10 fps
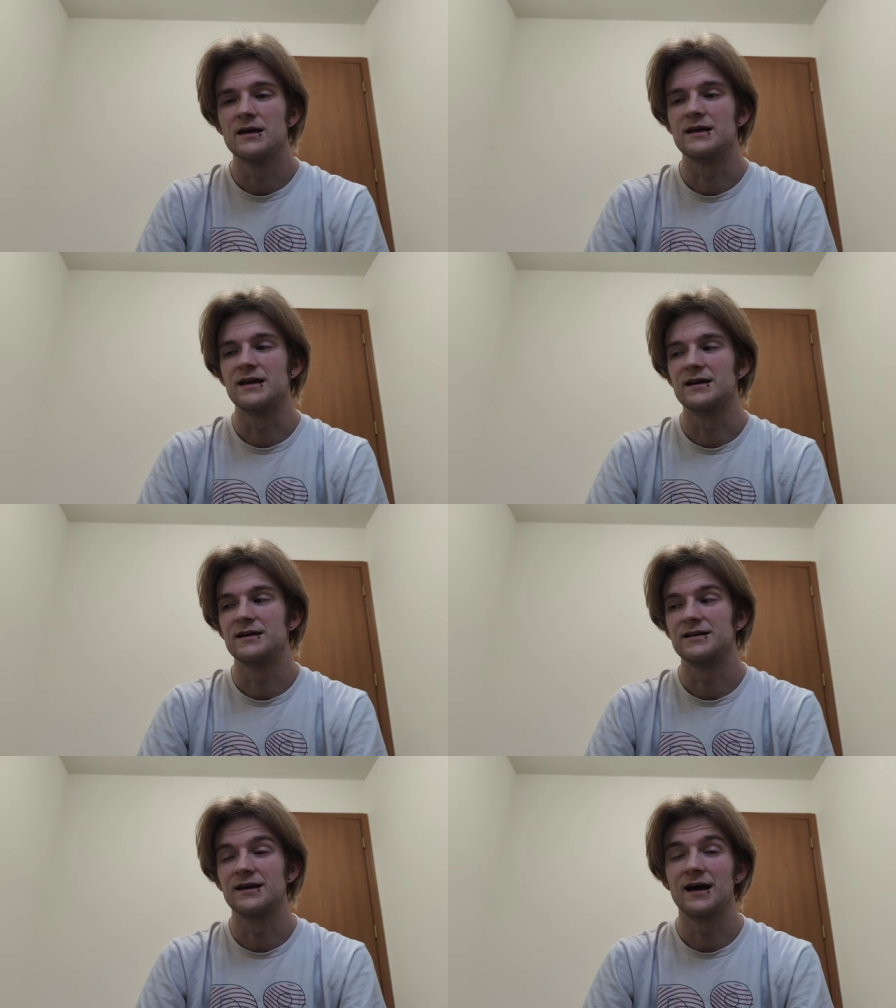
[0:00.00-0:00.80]

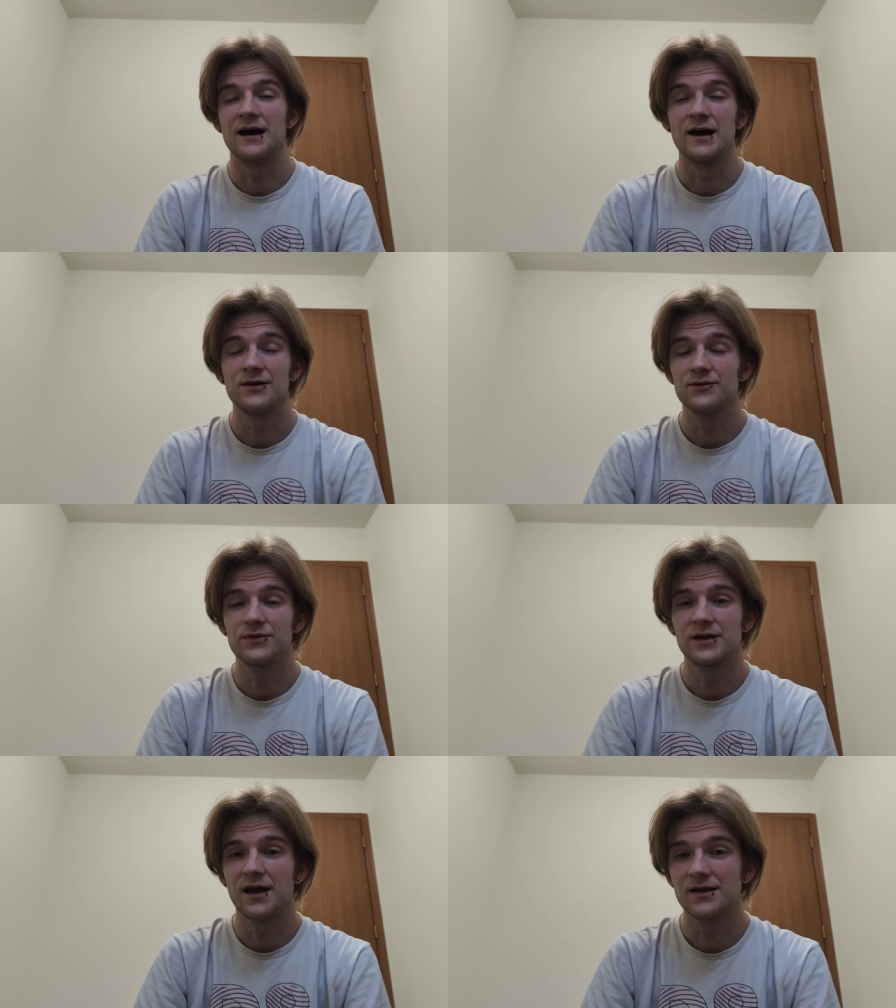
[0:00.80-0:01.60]
And I don't
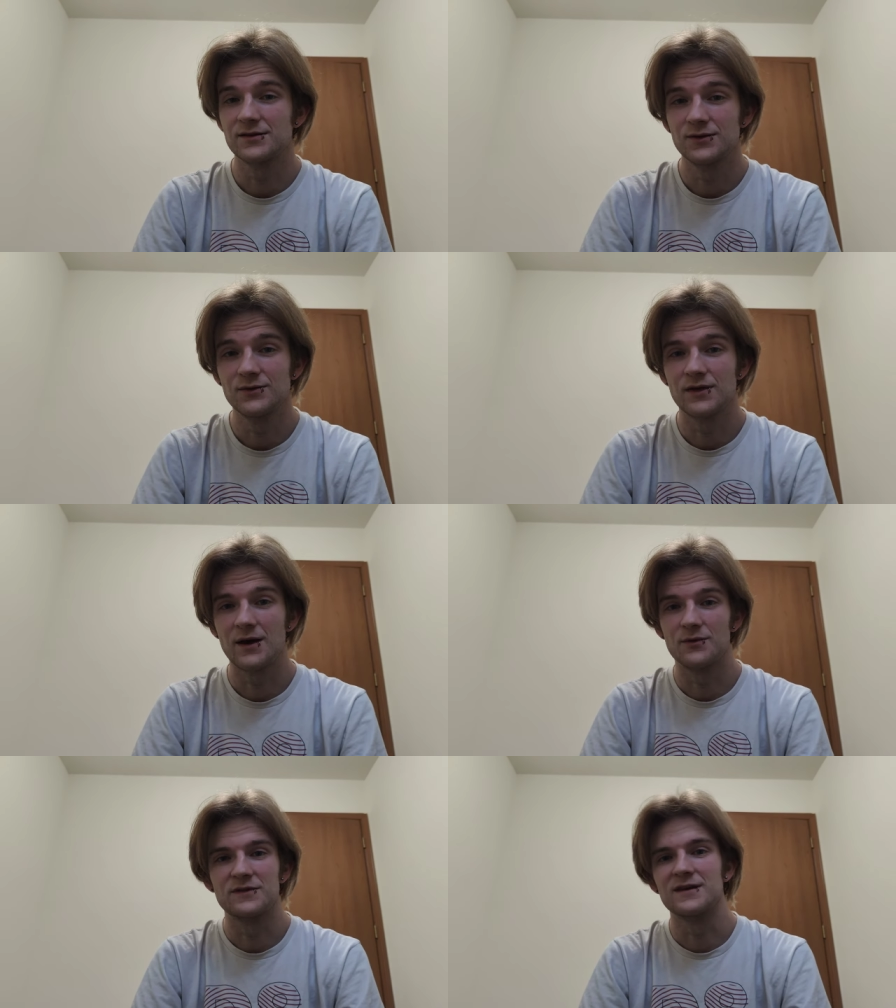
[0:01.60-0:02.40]
think I could do
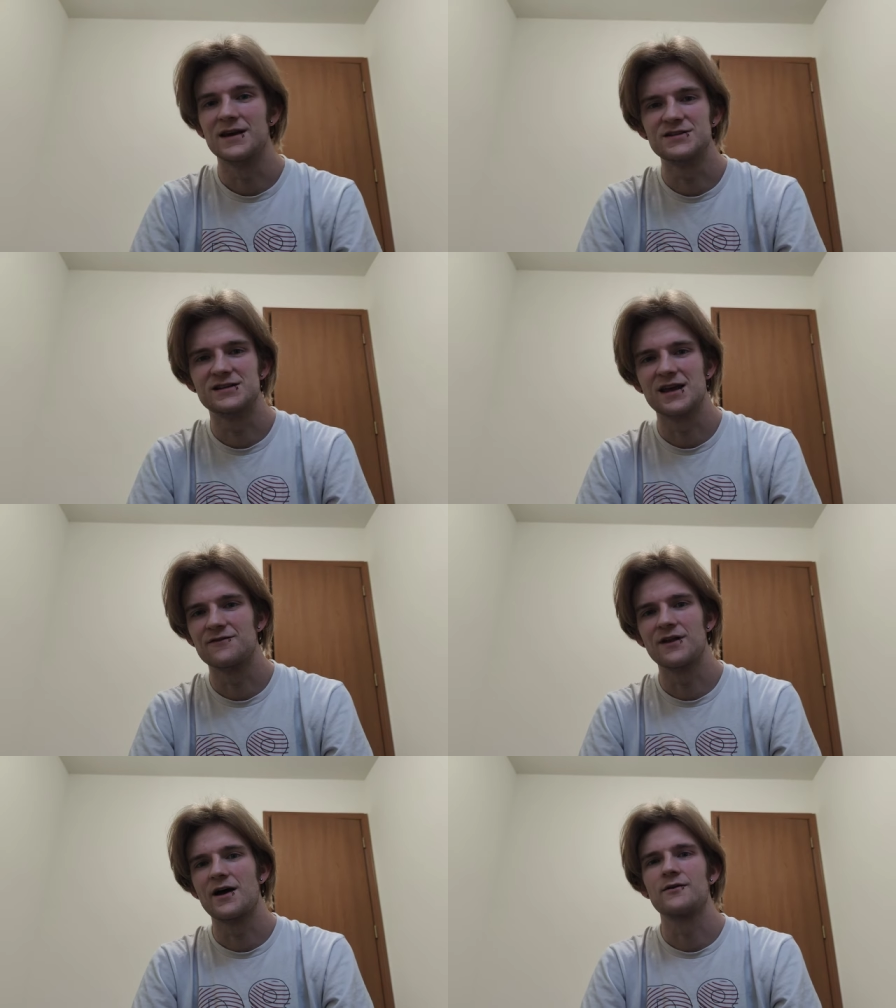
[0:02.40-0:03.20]
that with
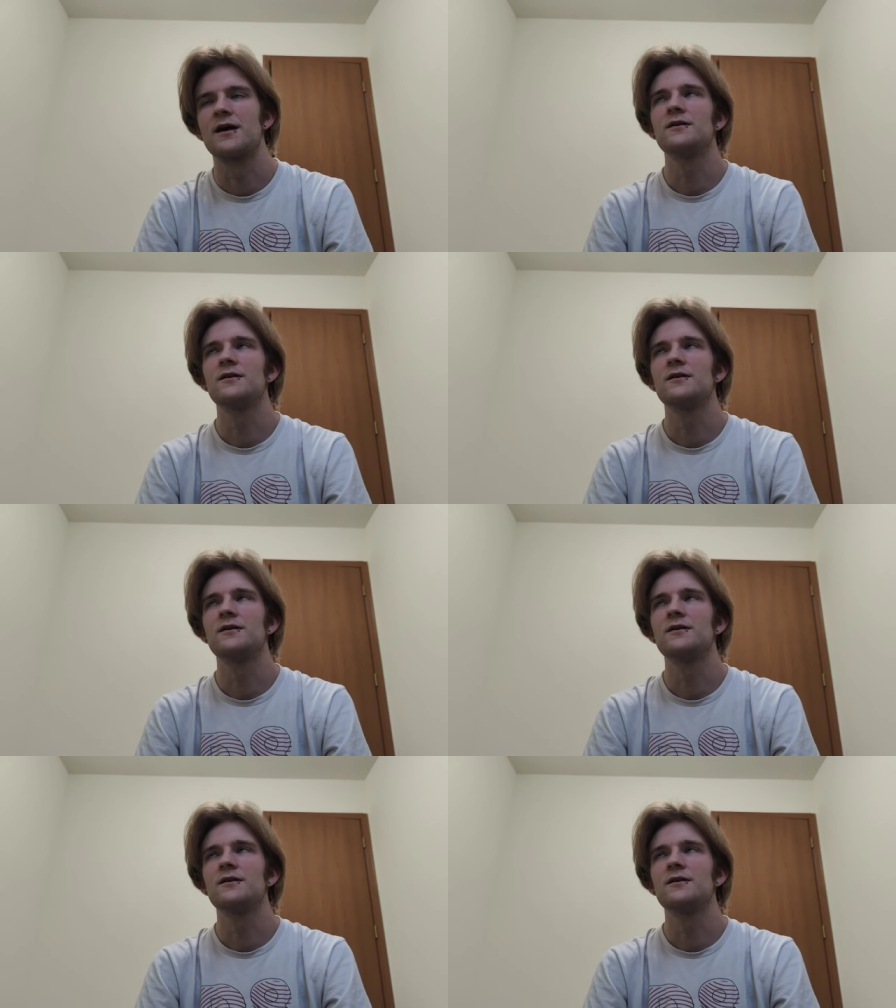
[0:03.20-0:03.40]
THCA flower.